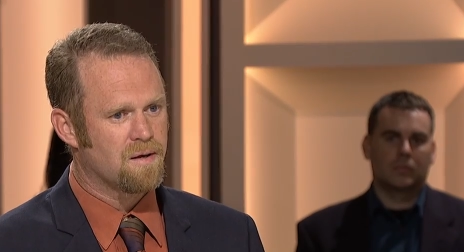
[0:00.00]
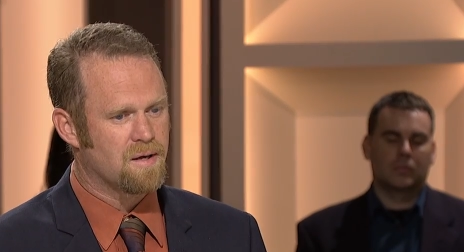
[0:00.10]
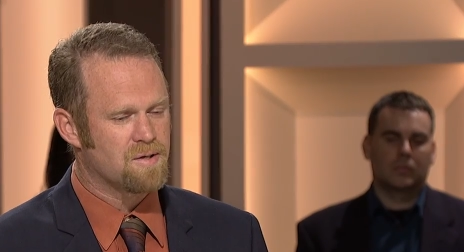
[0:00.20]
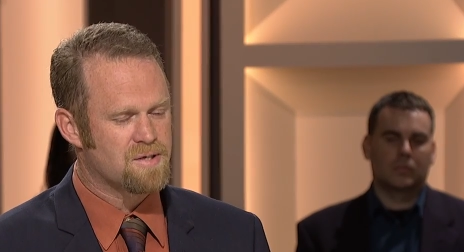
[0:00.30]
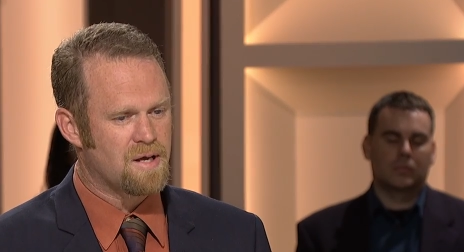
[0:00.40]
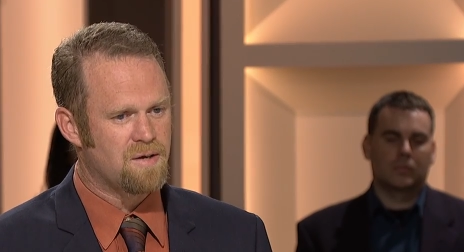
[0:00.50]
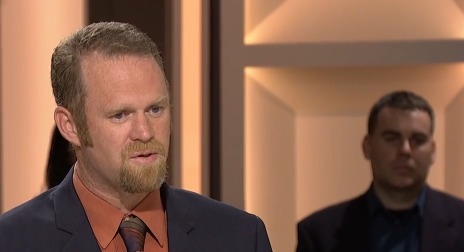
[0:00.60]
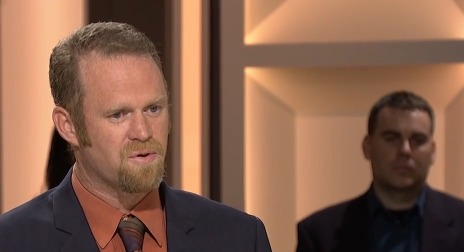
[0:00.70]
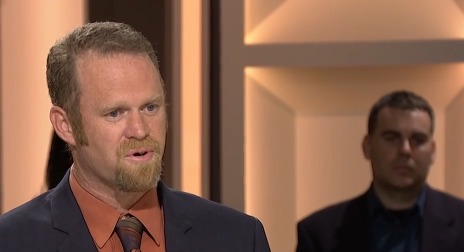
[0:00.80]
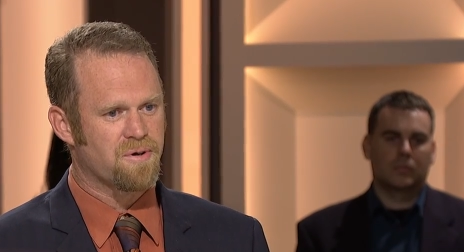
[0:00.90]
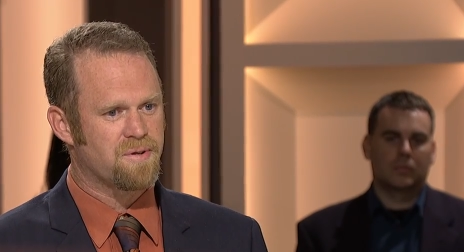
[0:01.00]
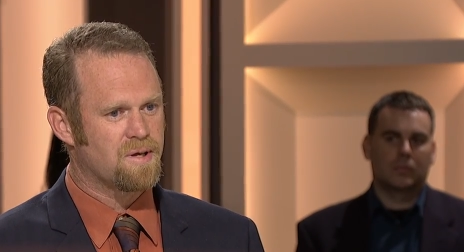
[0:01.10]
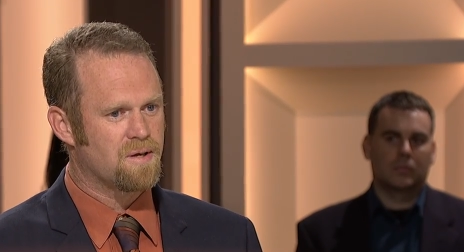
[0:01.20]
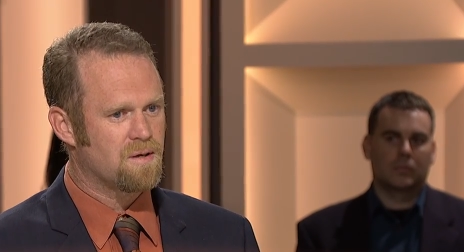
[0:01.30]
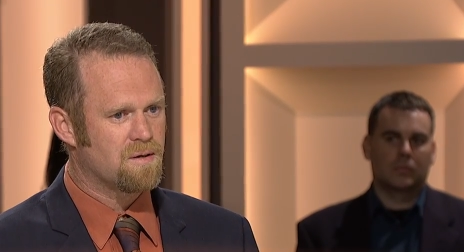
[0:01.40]
Speaker 1: and said to her that
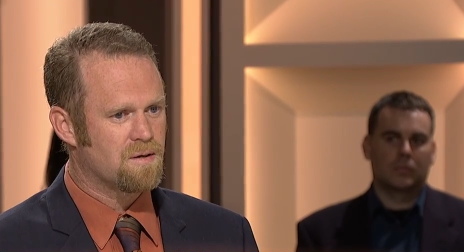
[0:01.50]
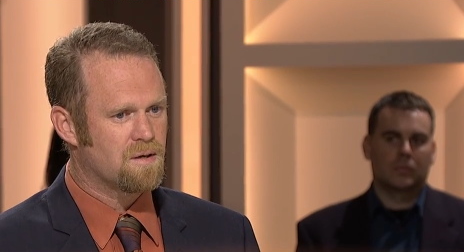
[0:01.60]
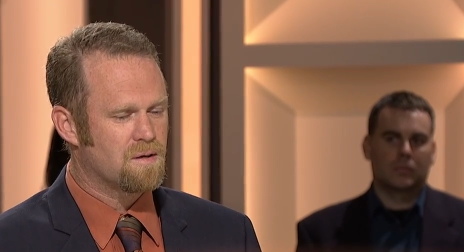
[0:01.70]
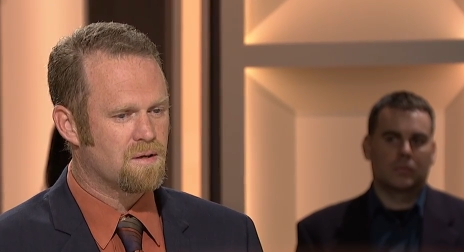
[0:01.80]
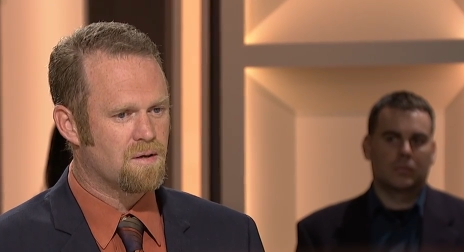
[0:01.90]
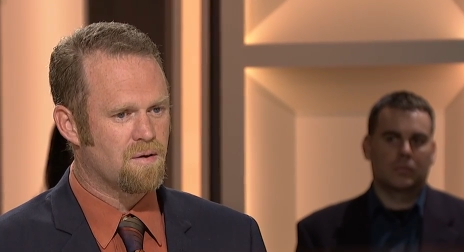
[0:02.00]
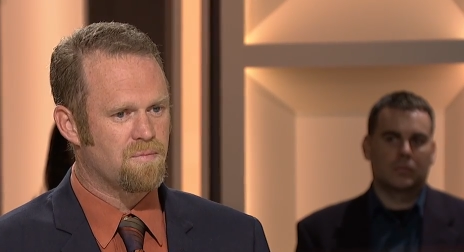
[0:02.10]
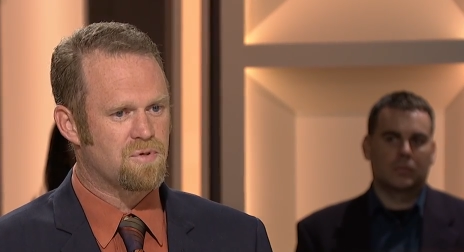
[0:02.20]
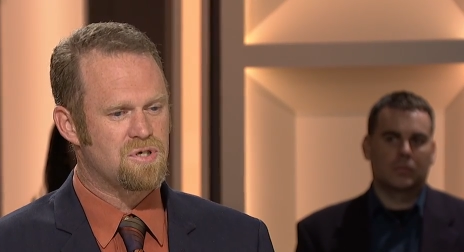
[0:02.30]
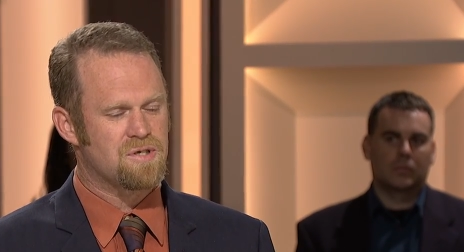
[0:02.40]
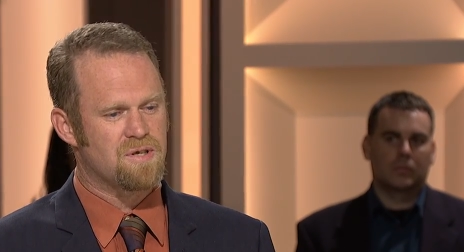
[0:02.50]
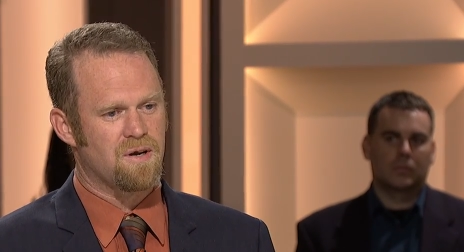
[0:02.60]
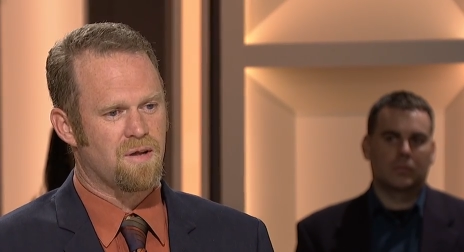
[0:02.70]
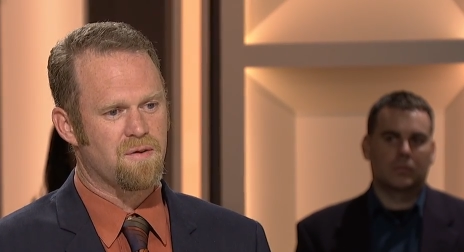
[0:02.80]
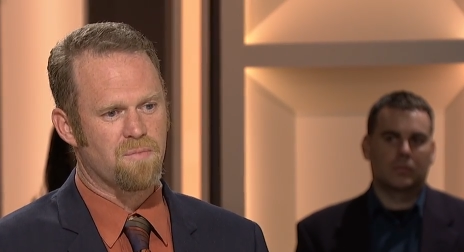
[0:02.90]
uh-huh. she's done
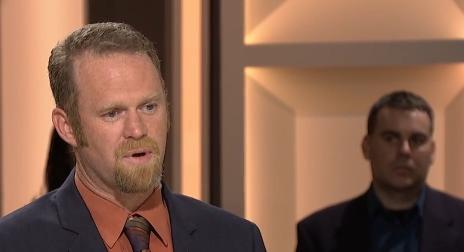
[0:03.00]
nothing